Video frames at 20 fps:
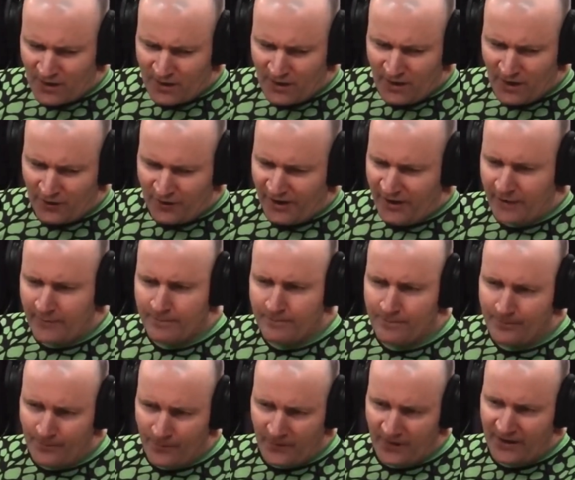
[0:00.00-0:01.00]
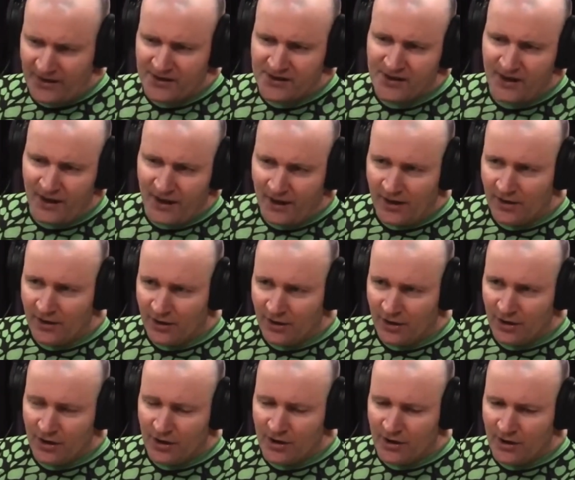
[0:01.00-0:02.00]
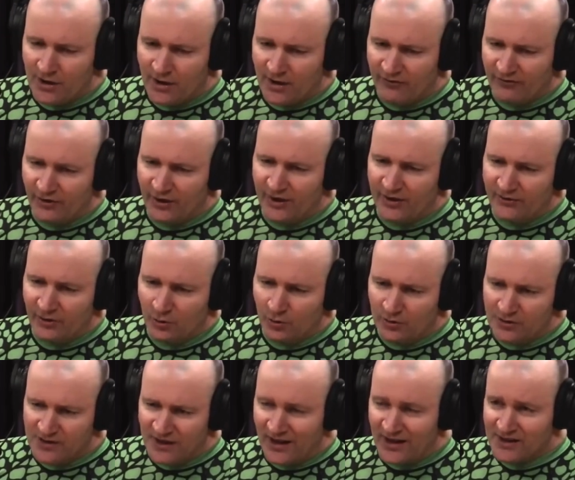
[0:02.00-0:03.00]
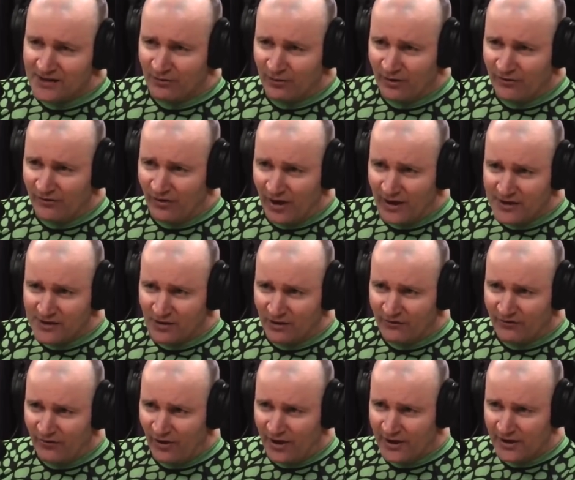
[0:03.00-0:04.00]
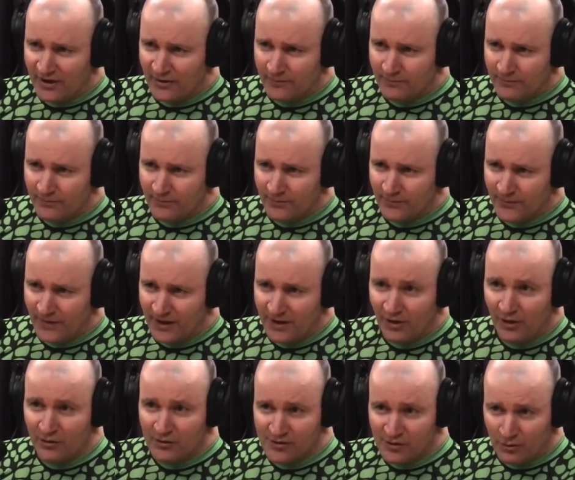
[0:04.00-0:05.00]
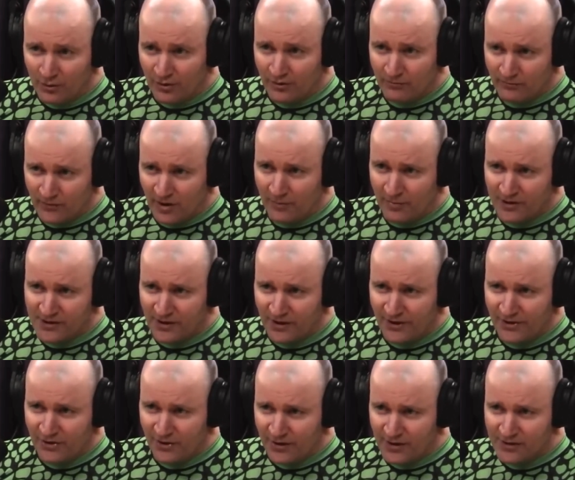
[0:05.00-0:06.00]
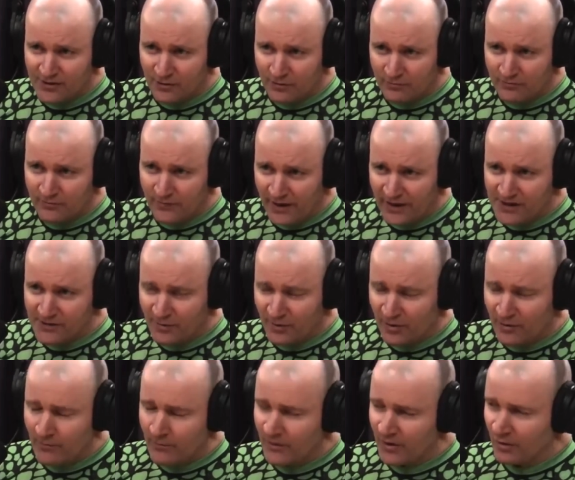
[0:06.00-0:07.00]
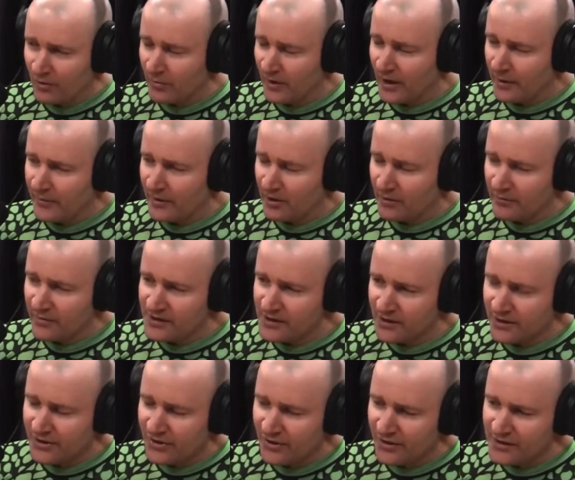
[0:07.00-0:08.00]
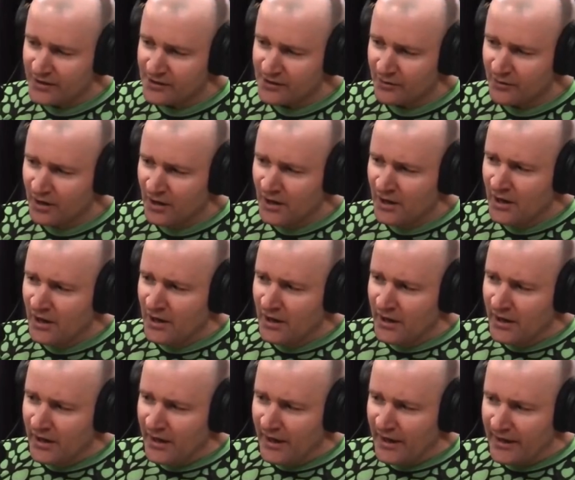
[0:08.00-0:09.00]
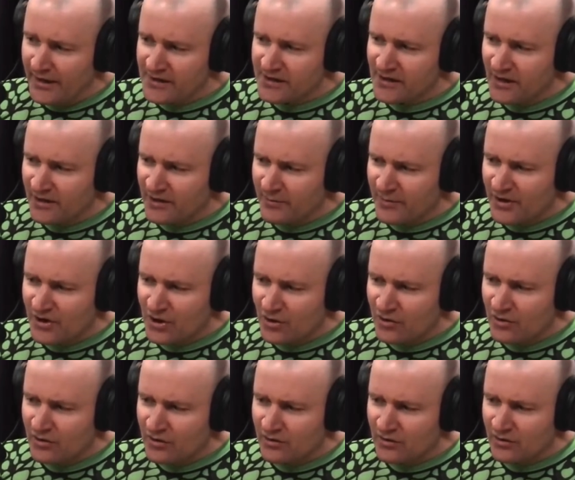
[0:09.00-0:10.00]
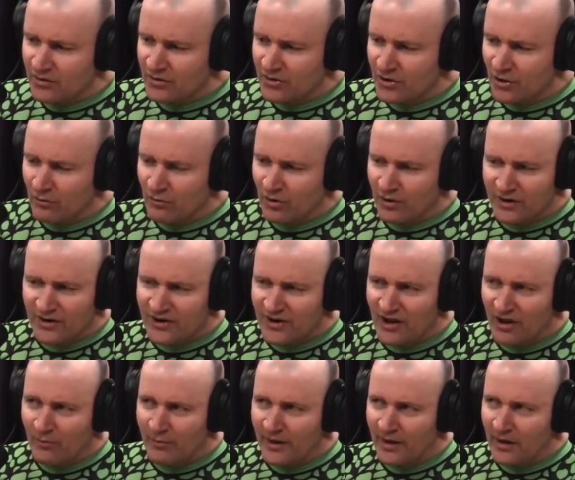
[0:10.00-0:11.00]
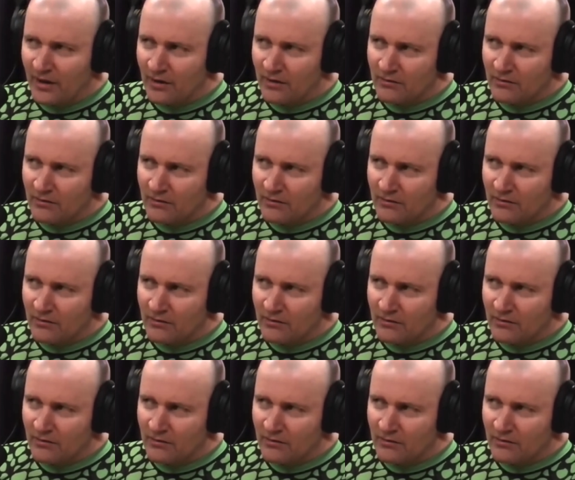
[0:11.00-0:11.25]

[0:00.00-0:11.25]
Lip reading: Okay, let's say a friend of yours asks for advice on fighting. He knows you're a Brazilian Jiu-Jitsu expert, you're a black belt in Brazilian Jiu-Jitsu, and he's saying to me, Joe Rogan, tell me,